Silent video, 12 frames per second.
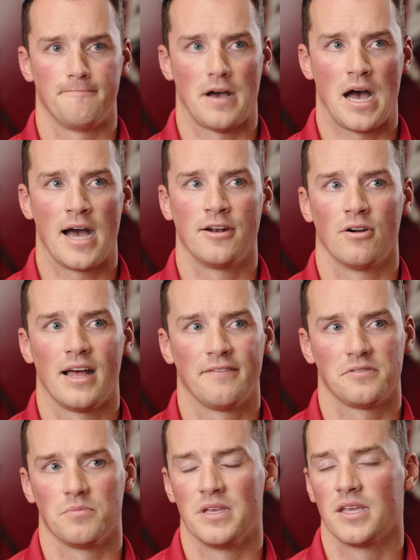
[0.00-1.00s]
I don't
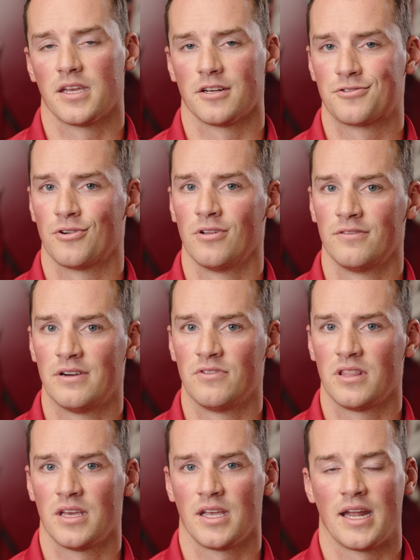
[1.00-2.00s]
have to be in control of
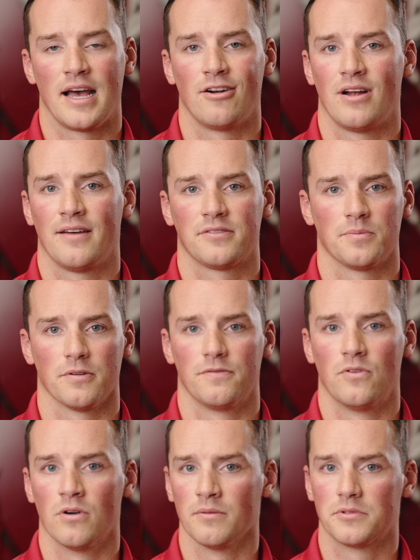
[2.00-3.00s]
everything, and I don't have to
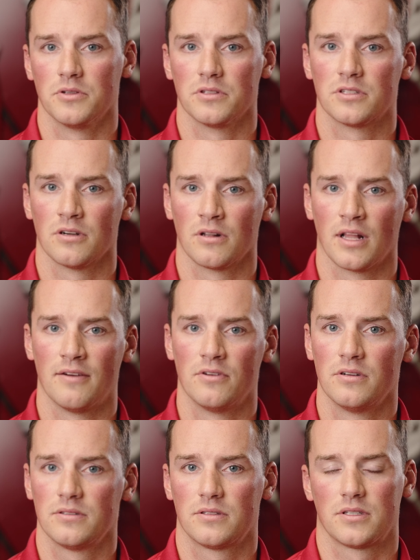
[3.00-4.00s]
perform to a certain
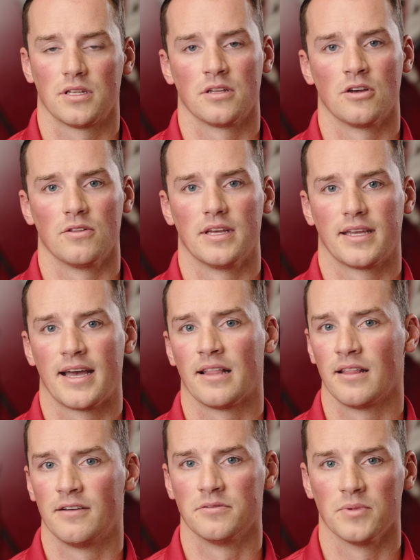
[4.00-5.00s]
level to know that
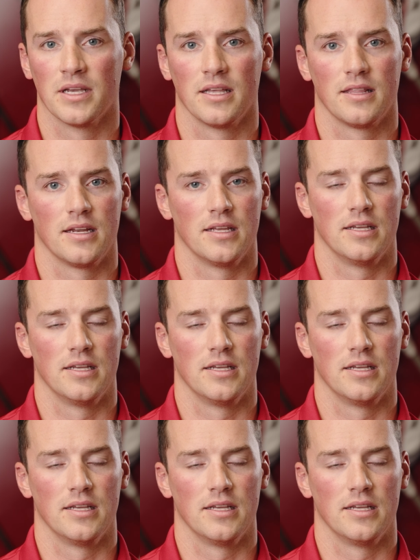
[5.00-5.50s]
God loves me, that